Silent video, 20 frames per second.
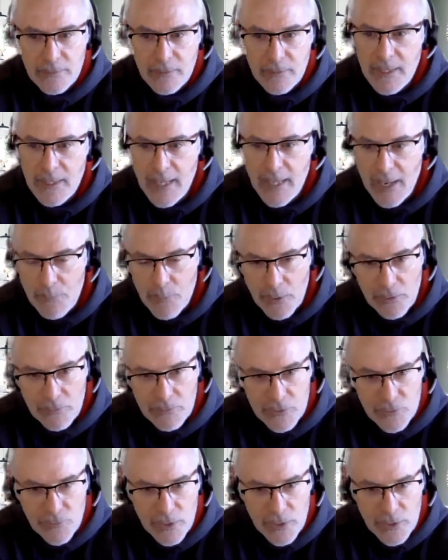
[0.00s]
network
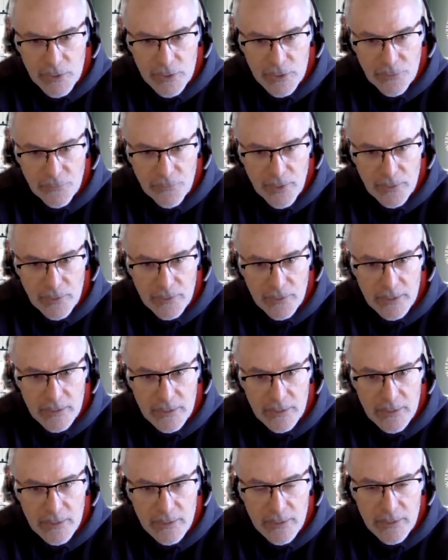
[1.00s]
restrictions around it.
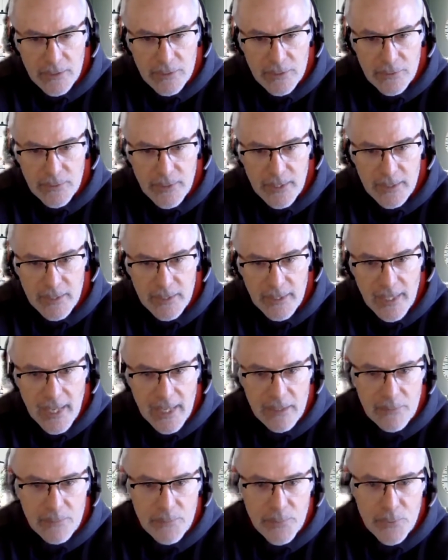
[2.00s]
So they
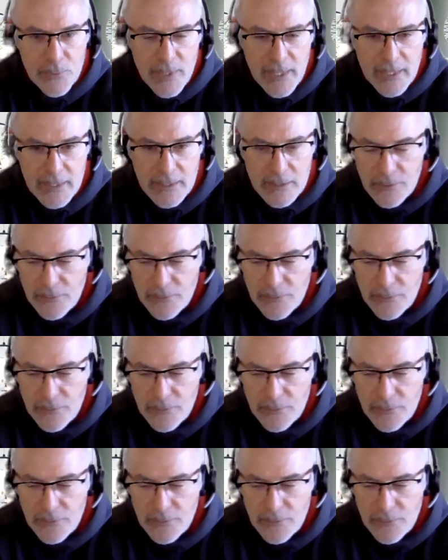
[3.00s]
hadn't put any